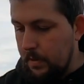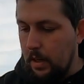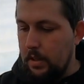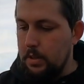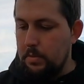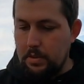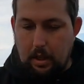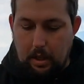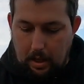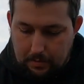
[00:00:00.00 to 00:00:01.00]
Yeah, this one's
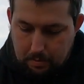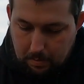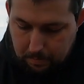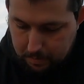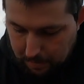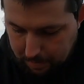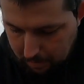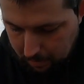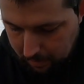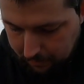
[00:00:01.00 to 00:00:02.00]
still alive, so we'll tap
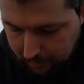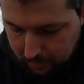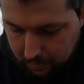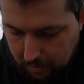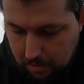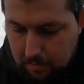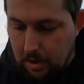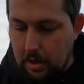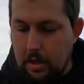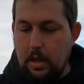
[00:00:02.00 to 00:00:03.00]
that one on the
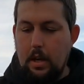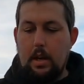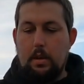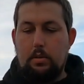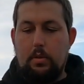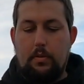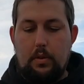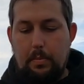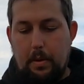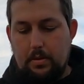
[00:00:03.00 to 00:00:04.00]
ground, and it'll
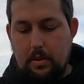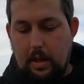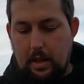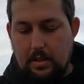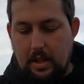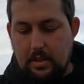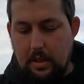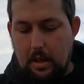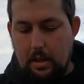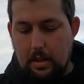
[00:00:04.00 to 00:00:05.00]
toughen up, so then it's
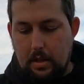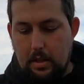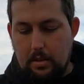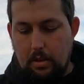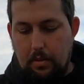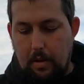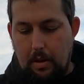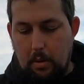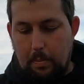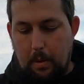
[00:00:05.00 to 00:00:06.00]
easier to
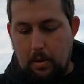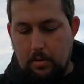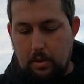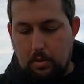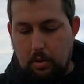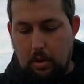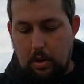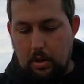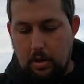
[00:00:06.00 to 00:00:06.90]
thread up onto the hook.